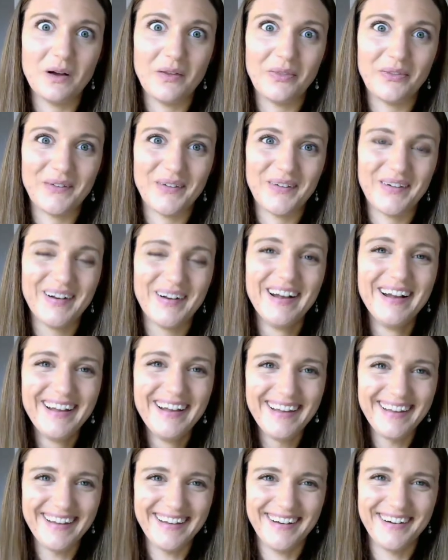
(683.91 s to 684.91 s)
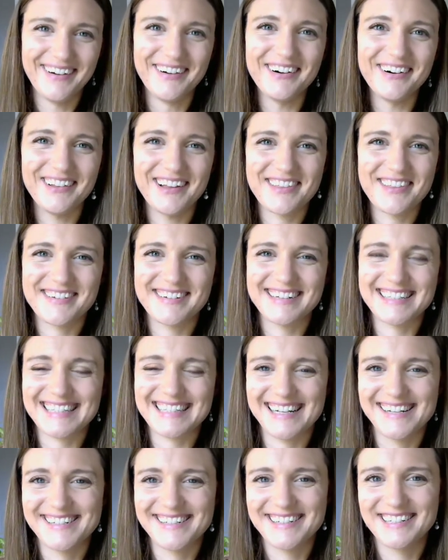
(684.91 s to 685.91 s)
other
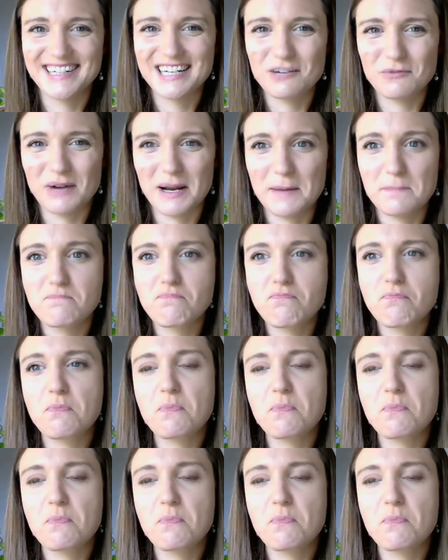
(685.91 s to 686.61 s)
discussion, right?